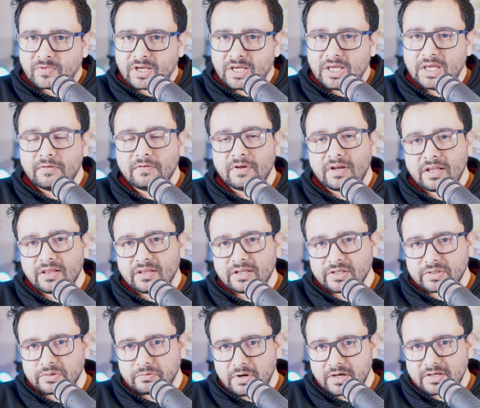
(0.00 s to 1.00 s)
Even in
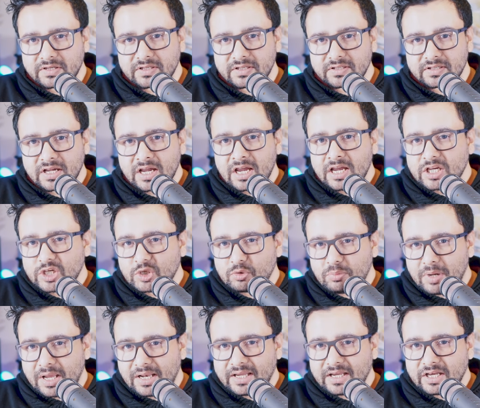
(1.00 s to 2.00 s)
these questions,
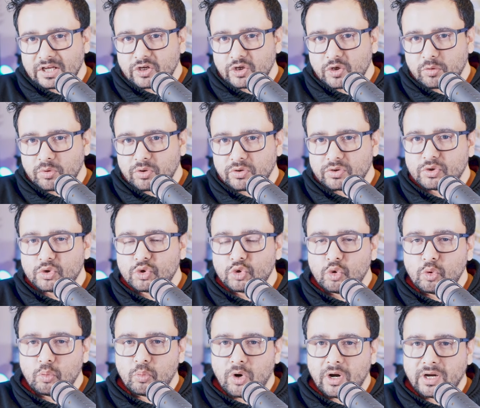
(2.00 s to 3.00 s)
spelling contributes
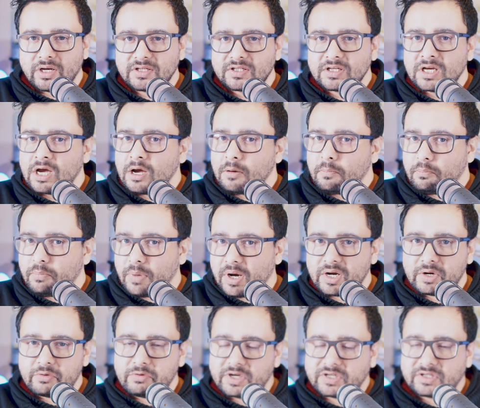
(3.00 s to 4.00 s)
two points per
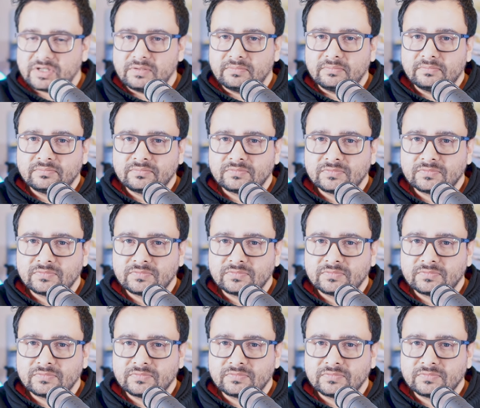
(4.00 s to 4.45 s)
question.